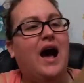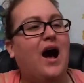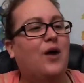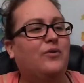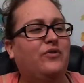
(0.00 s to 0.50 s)

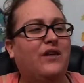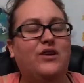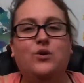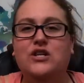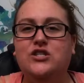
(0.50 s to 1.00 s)
If you have
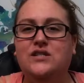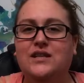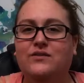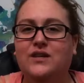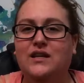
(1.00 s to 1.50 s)
any questions,
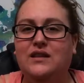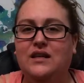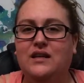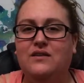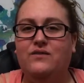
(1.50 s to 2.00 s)
definitely
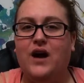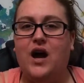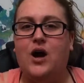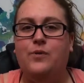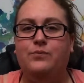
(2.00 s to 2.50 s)
leave
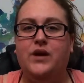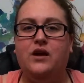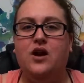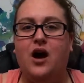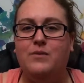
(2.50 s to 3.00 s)
a
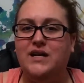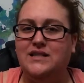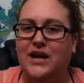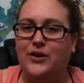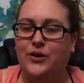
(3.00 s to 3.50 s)
comment
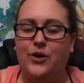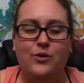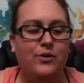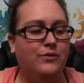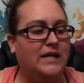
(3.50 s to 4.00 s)
down below,